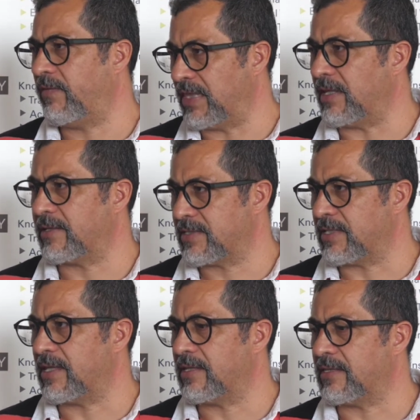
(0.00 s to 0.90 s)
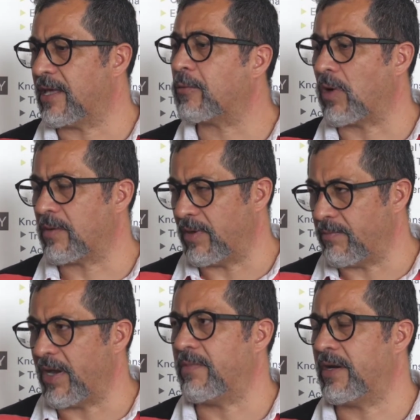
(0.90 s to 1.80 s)
findings in that
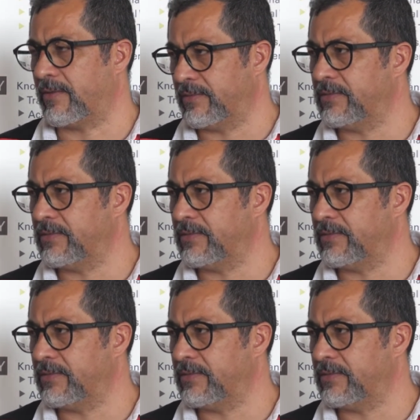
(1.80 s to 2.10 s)
working paper.